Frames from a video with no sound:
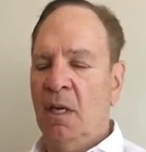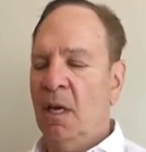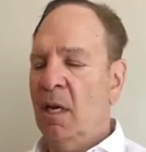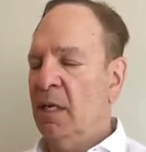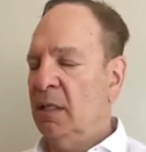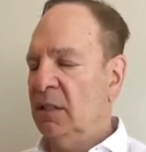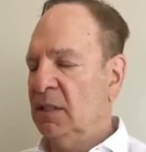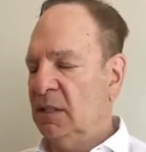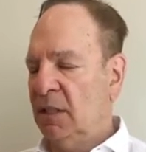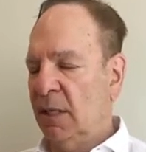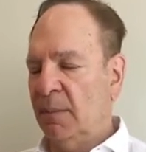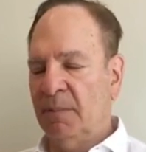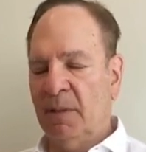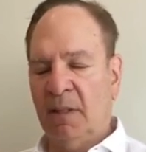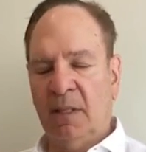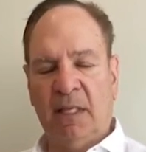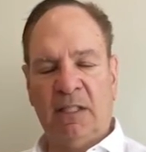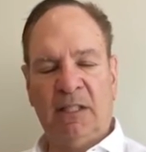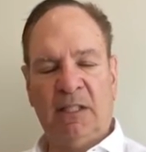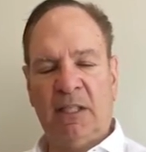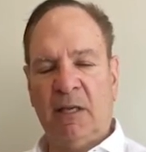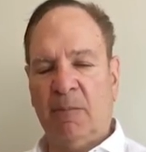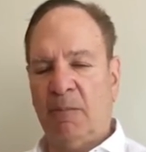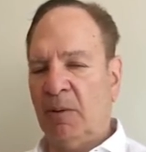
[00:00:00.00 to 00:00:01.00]
is something
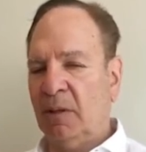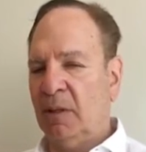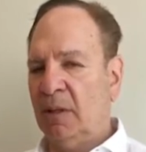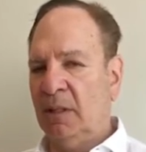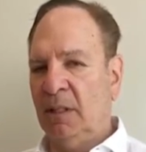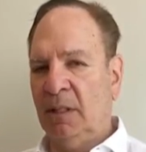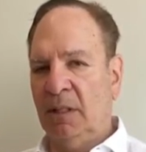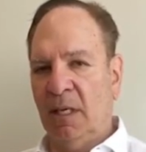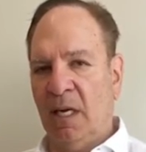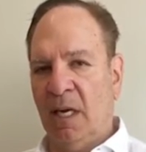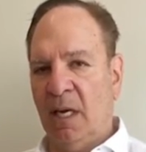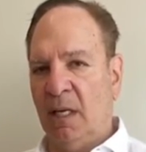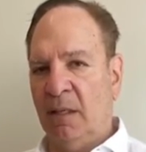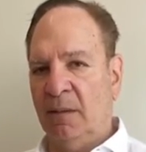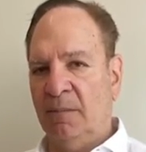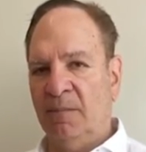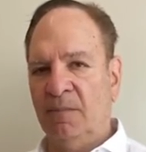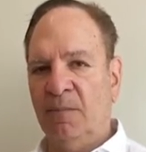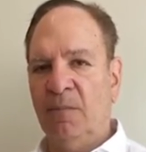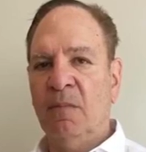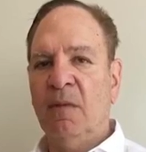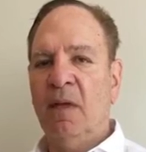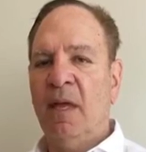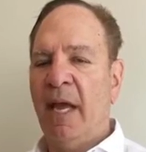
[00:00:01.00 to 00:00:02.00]
that's typically done,